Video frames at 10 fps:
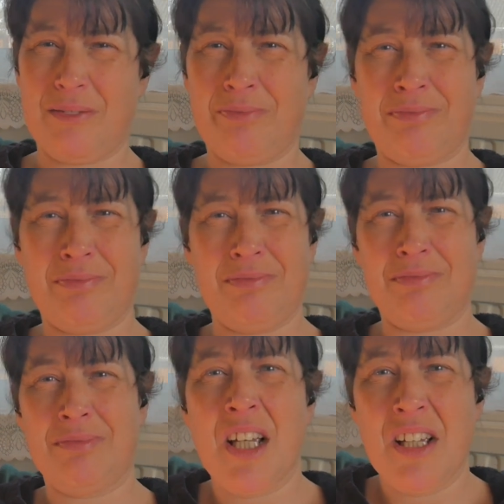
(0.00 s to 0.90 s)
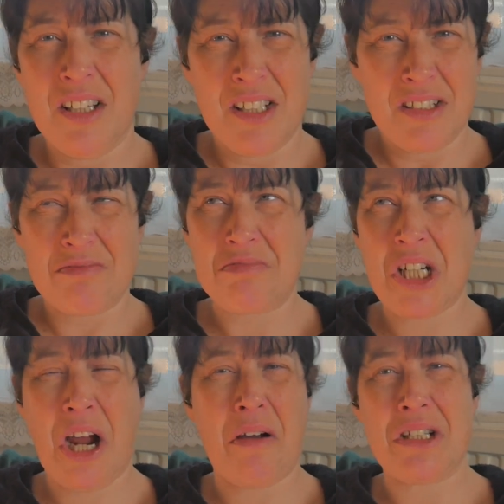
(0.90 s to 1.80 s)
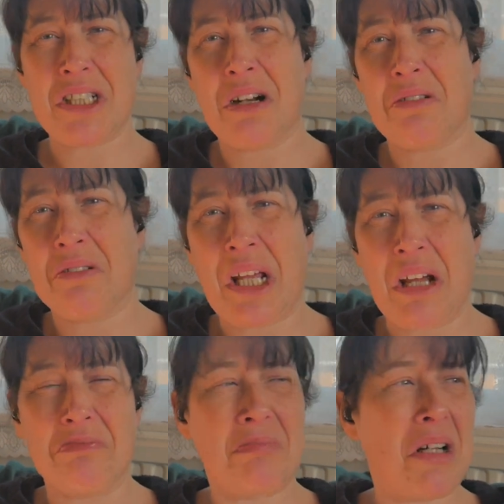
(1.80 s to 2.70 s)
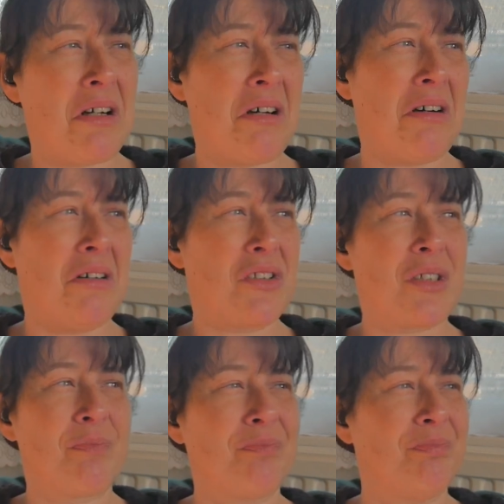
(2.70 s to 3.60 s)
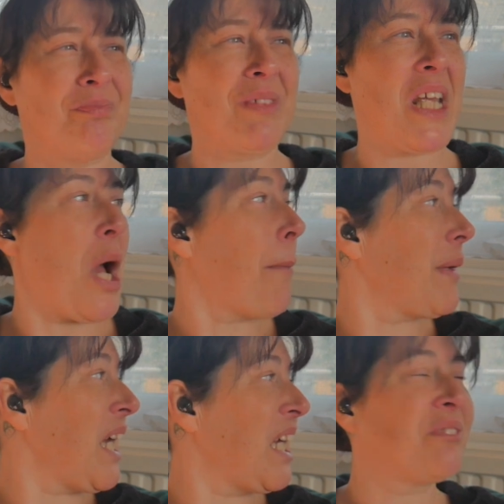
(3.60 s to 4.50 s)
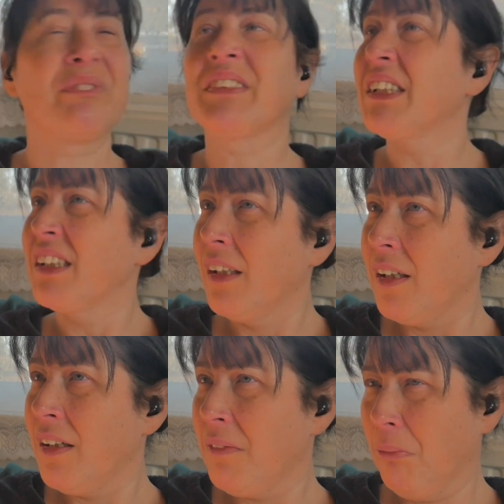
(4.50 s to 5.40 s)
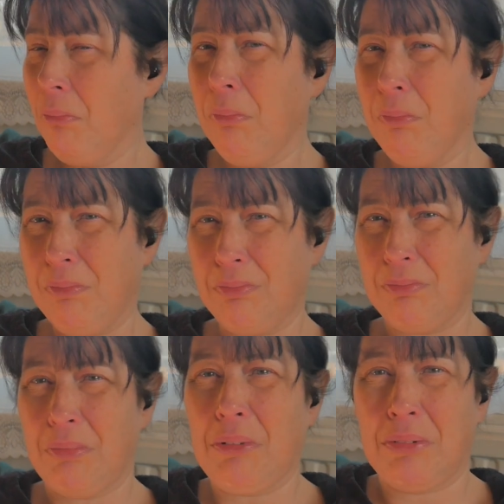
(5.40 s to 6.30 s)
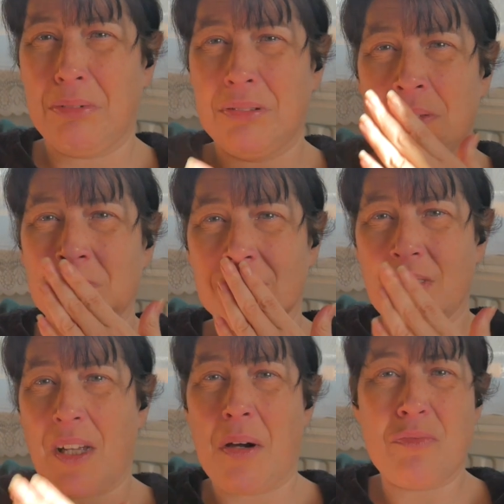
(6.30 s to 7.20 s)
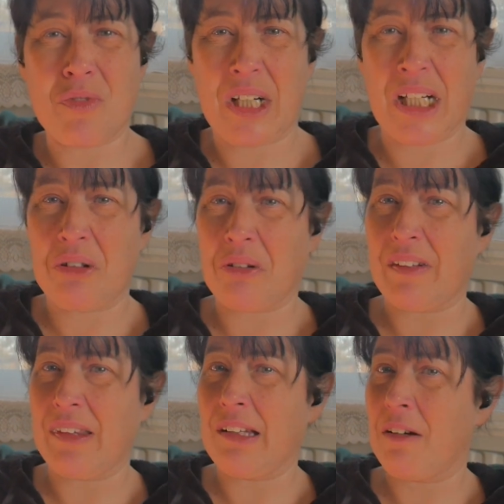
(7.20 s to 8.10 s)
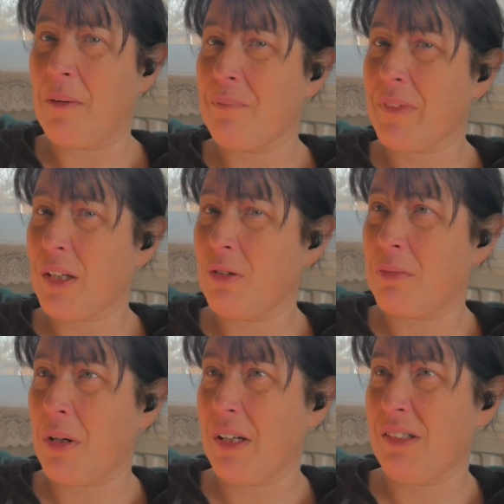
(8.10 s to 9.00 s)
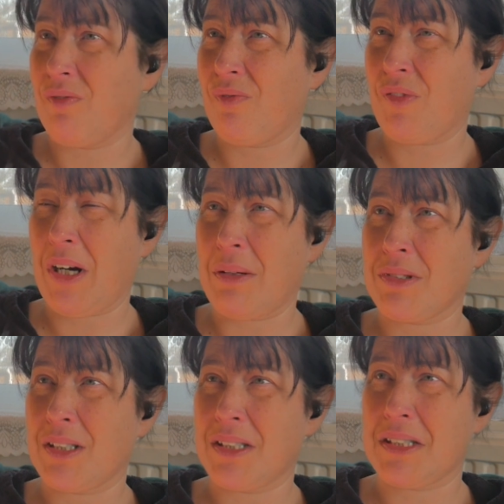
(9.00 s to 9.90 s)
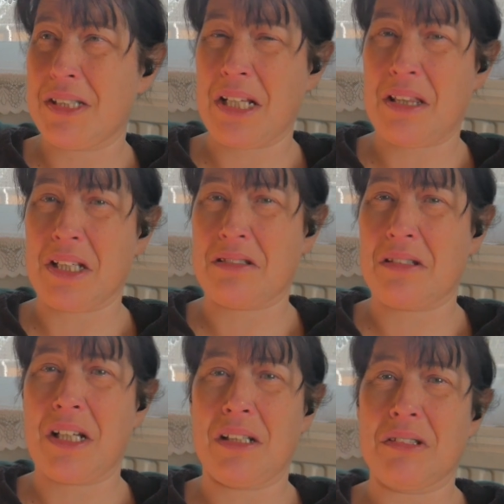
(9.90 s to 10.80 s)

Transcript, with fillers: Uh, chowing down on that heart. Mm, yummy. Mm. Oh. I'm really not in the good mind frame to see things like that